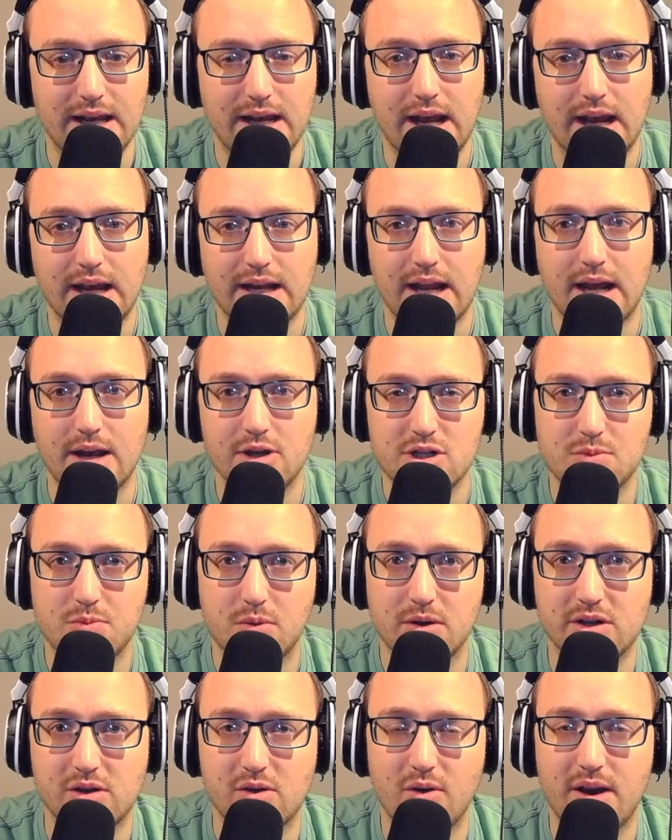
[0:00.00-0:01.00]
And I just
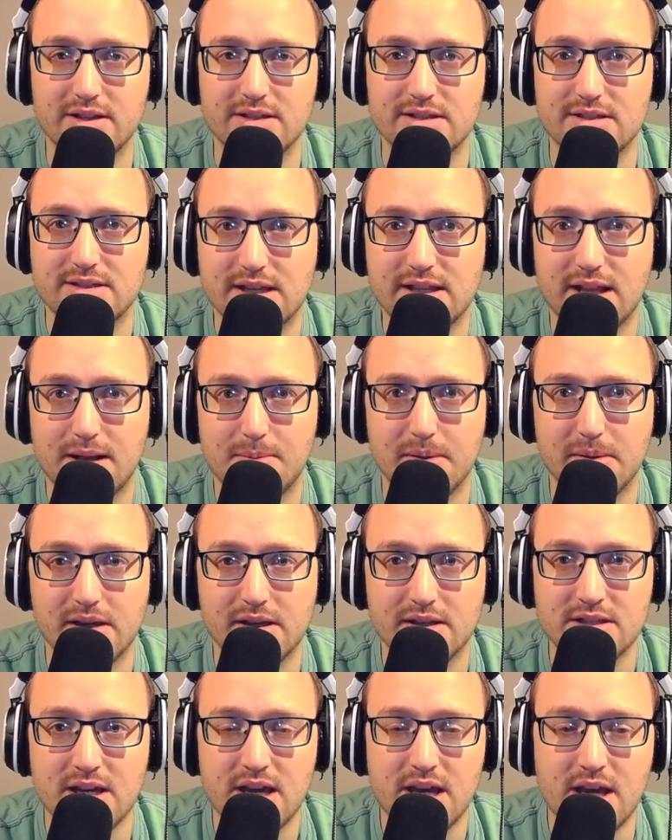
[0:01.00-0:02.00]
want to go ahead and say that
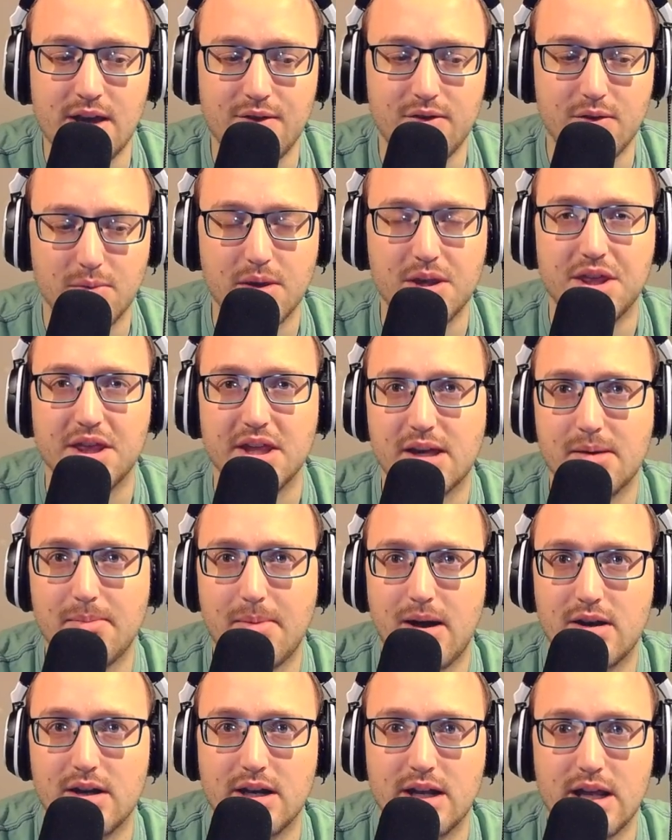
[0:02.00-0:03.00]
because if you really think
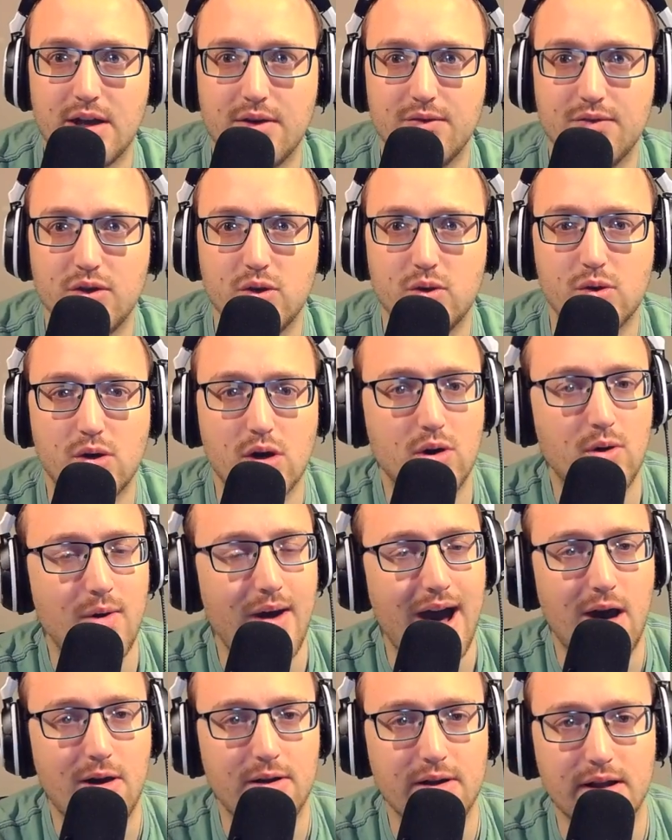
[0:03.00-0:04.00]
about it, if you go
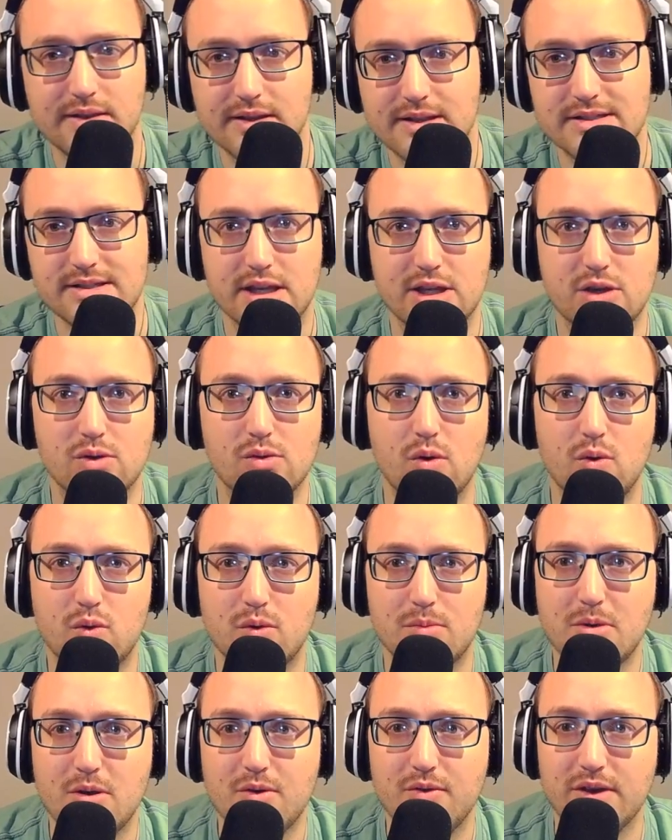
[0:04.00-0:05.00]
out and let's say you go to
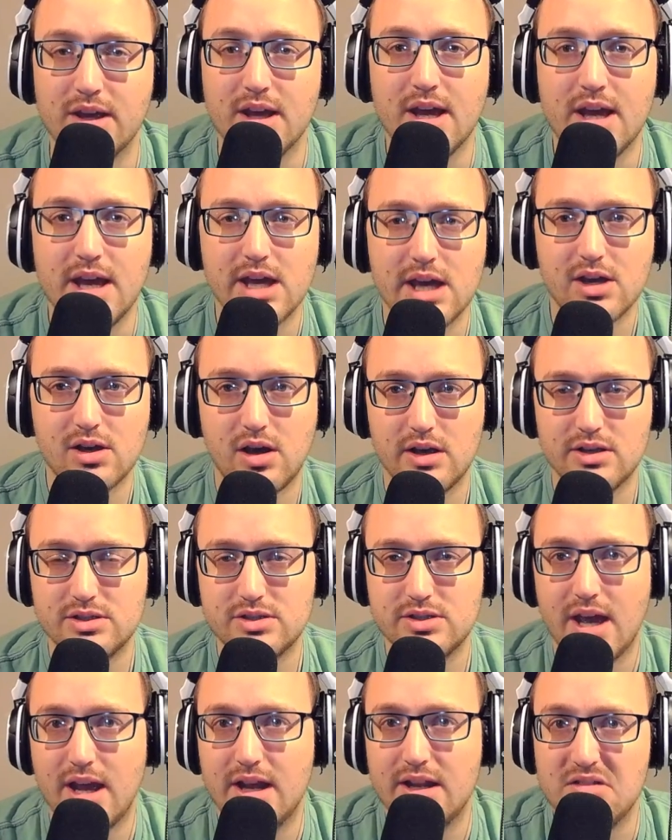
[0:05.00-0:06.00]
a movie, it costs
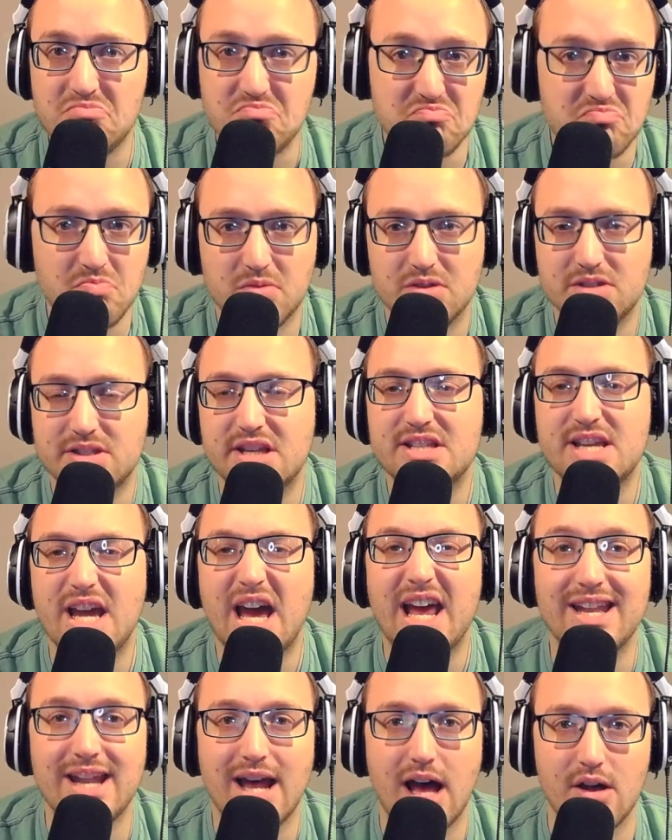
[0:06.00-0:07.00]
ten, we'll say
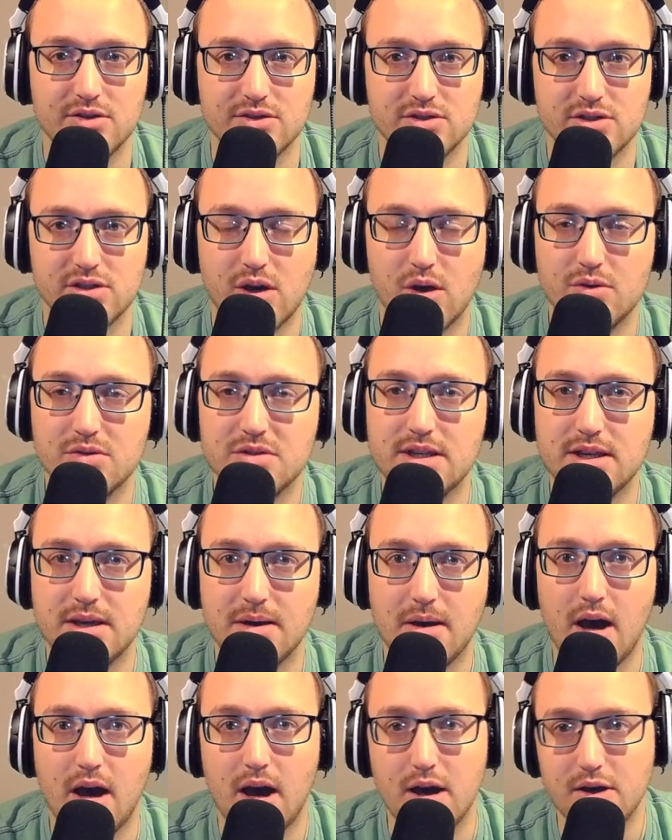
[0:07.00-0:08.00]
ten dollars to go see
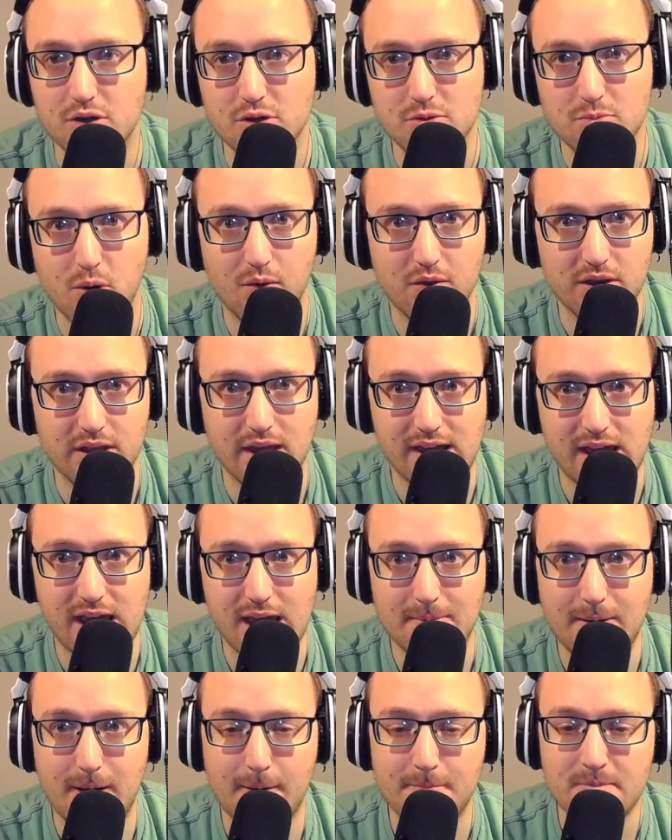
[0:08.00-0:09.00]
a, a new movie that
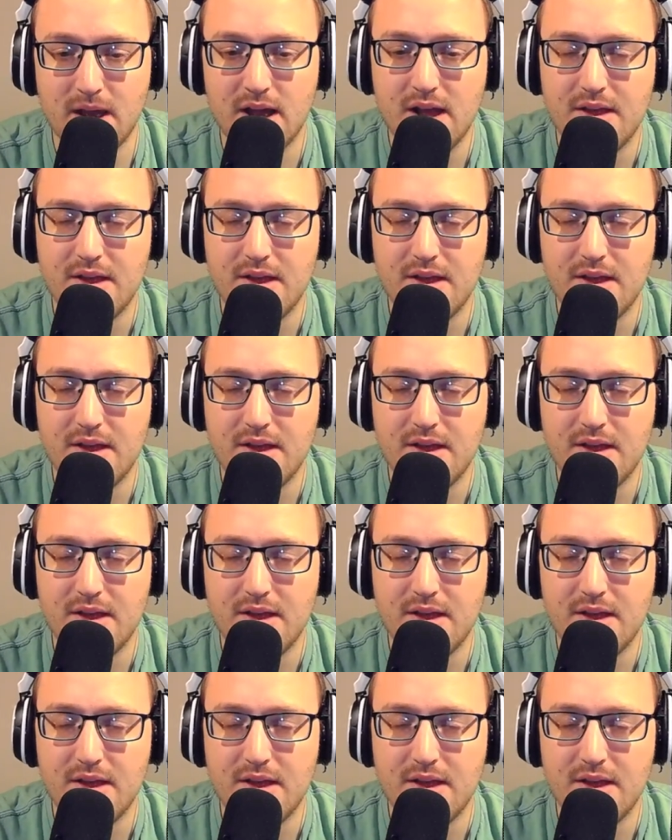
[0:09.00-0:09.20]
came out.